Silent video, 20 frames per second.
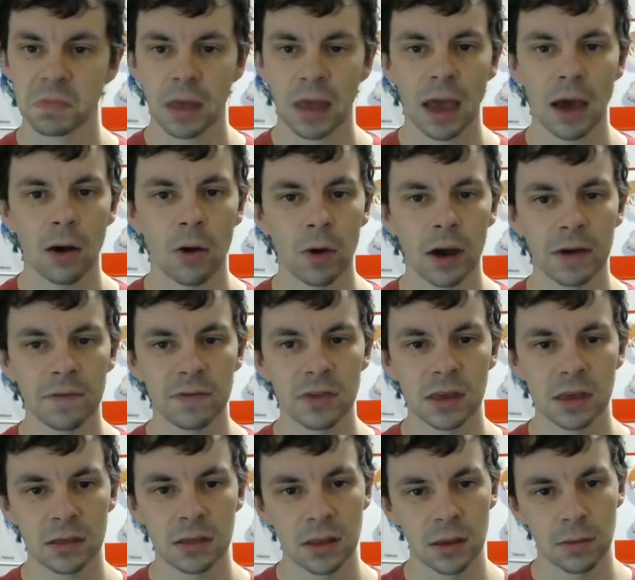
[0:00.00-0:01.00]
how I've
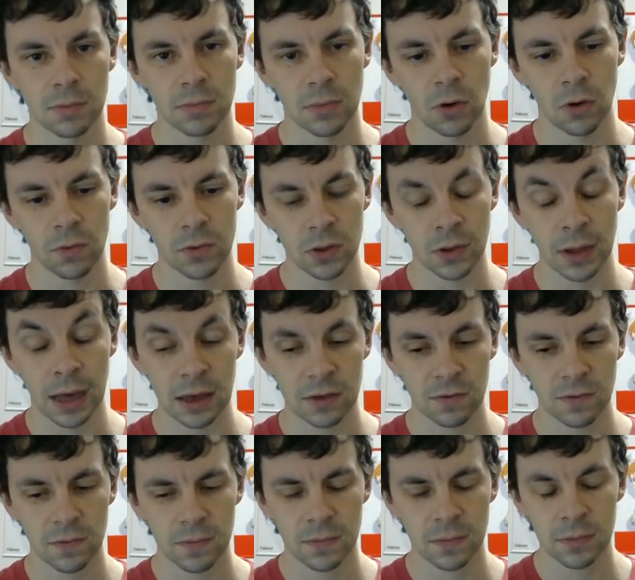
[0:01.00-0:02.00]
seen them over the
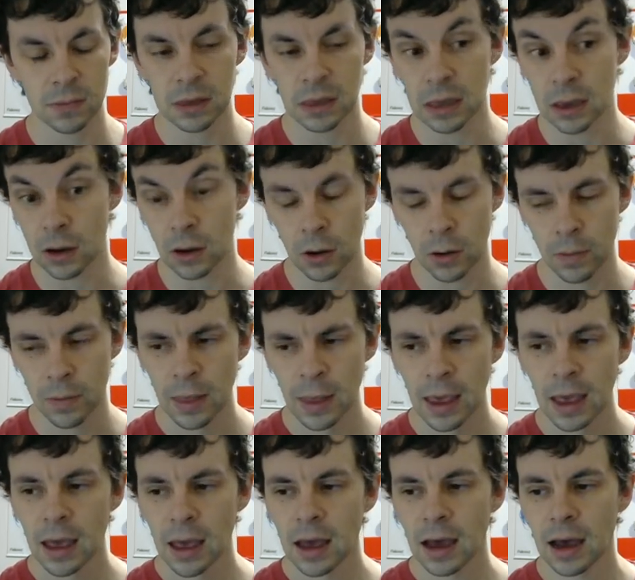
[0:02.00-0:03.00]
last year.
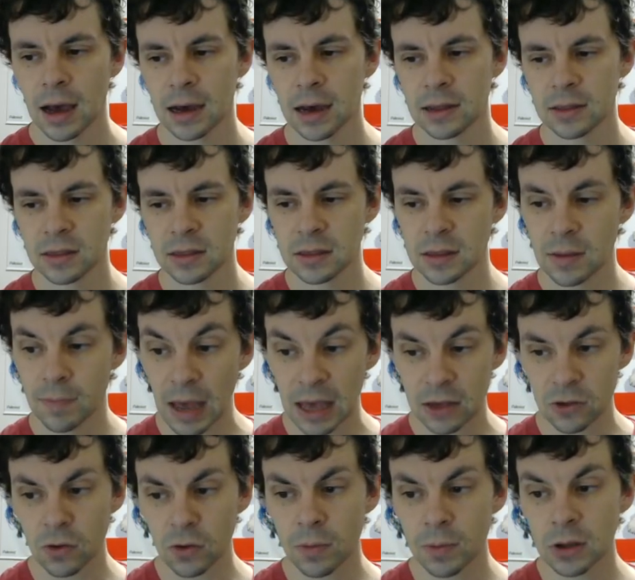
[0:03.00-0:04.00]
The
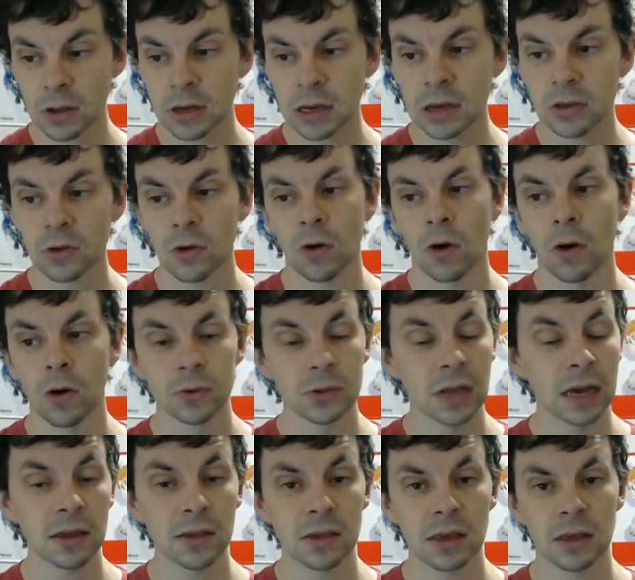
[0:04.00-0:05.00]
master abilities are all
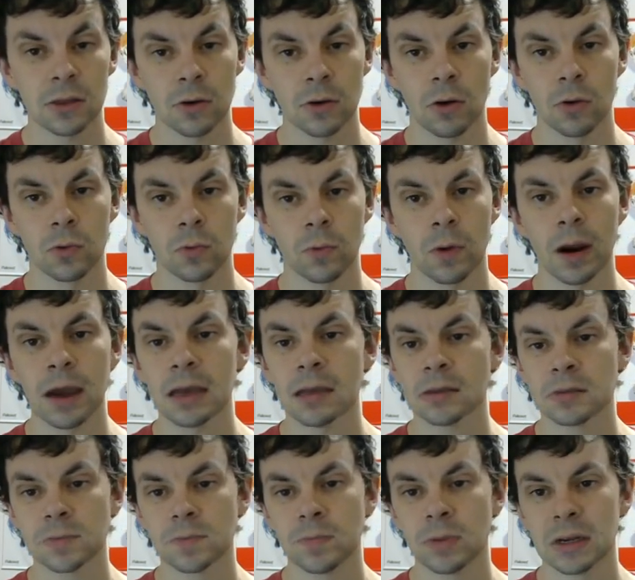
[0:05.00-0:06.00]
nice in their own right,
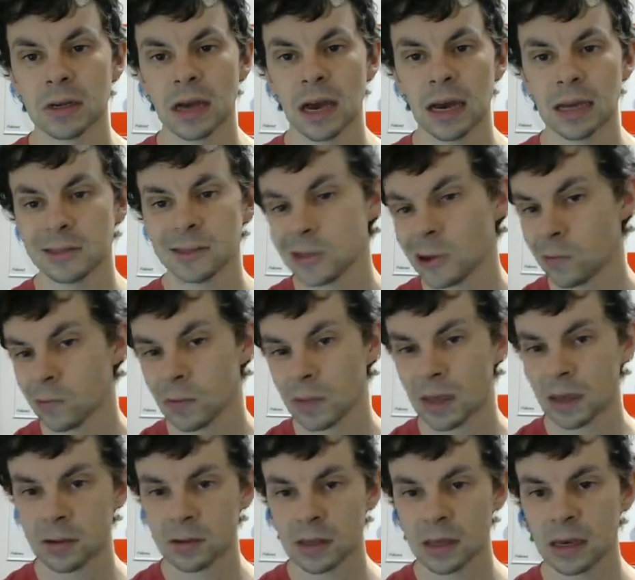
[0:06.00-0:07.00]
but I don't
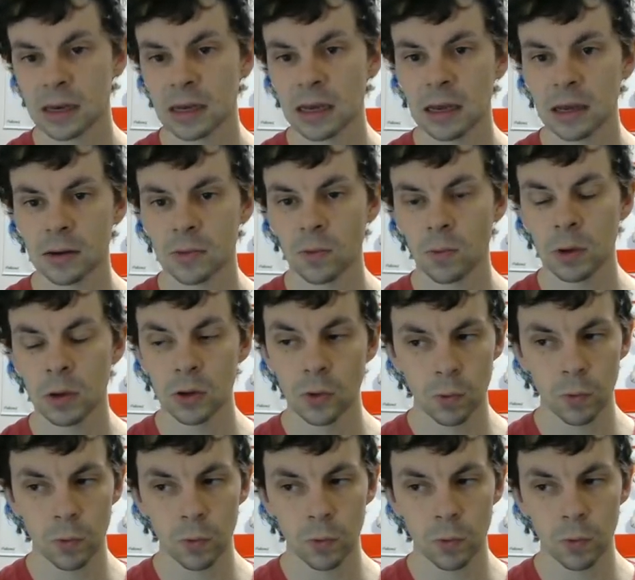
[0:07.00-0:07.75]
think that it will